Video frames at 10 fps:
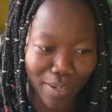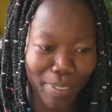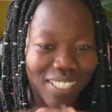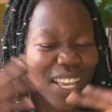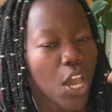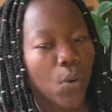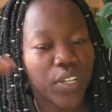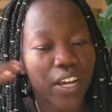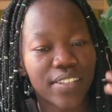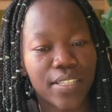which I
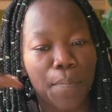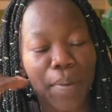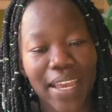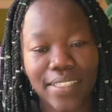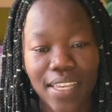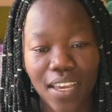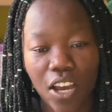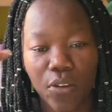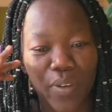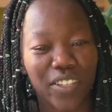was debating
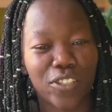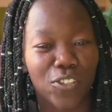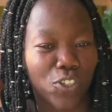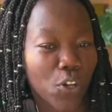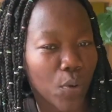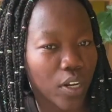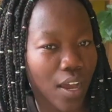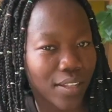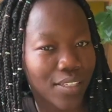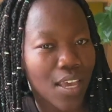on whether to show or not,